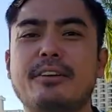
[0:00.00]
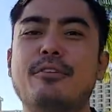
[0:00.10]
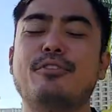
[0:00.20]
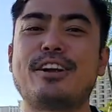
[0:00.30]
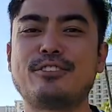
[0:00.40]

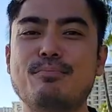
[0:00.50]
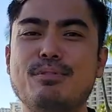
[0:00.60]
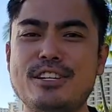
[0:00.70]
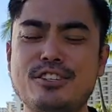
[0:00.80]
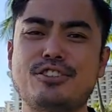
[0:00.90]
If you're at the
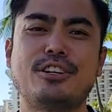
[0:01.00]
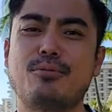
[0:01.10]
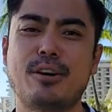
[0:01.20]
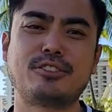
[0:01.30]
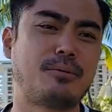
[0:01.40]
beach and
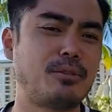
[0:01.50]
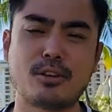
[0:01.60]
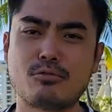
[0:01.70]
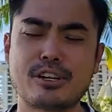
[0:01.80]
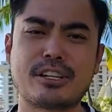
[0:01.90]
you want
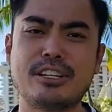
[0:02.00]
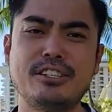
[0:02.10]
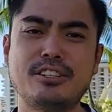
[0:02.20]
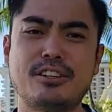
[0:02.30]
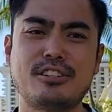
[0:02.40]
something quick and
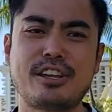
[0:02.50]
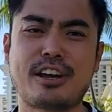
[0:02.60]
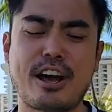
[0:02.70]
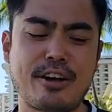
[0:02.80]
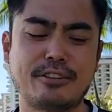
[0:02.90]
easy to
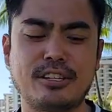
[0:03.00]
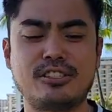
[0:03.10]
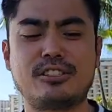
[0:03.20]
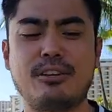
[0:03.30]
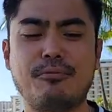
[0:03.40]
take out,
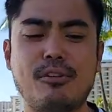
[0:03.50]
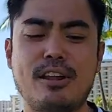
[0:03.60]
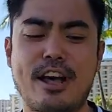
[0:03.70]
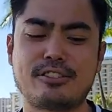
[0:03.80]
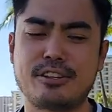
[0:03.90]
this stuff will
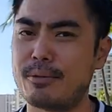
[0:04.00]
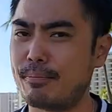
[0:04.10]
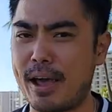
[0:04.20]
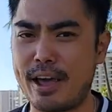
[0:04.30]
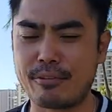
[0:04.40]
last in a
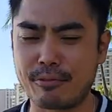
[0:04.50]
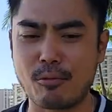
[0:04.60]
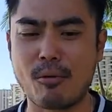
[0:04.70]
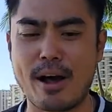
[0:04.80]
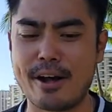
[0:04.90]
bag for
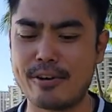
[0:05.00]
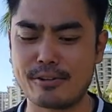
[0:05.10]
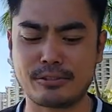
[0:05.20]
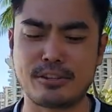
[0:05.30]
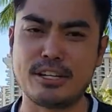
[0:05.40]
a
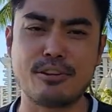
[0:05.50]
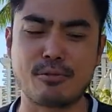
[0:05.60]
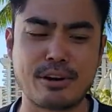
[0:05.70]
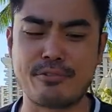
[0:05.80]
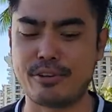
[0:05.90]
while. Eat it
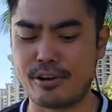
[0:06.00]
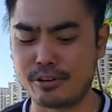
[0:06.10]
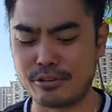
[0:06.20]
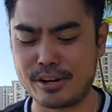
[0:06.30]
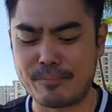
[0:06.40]
whenever you're
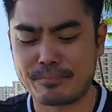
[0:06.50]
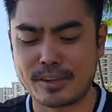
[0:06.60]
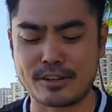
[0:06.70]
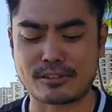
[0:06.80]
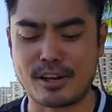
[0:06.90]
hungry.
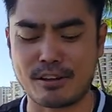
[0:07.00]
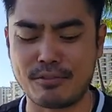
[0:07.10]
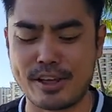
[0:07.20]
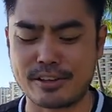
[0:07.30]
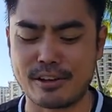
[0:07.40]
It's kind
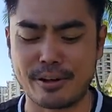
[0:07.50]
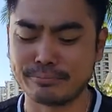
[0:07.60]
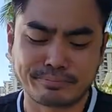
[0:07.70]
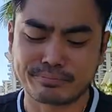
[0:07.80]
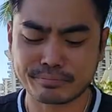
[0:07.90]
of like a
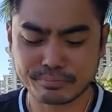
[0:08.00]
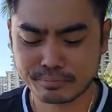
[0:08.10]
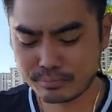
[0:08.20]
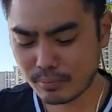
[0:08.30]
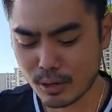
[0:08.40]

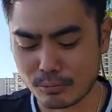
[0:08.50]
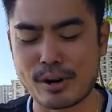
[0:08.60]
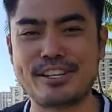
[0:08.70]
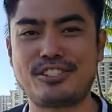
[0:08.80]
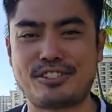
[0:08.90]

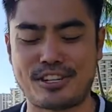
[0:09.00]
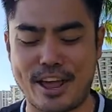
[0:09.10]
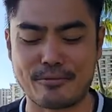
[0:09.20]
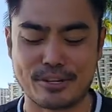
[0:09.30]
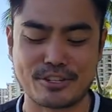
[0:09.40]
rice
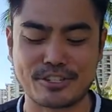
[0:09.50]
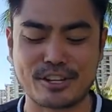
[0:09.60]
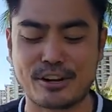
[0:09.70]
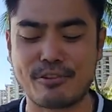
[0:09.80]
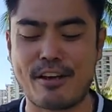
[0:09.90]
sandwich
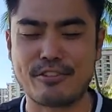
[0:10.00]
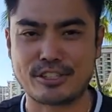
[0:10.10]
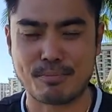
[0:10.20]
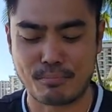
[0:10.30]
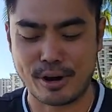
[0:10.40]
instead of having
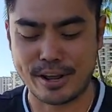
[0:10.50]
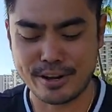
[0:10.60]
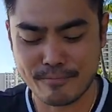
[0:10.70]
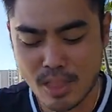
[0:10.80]
some bread.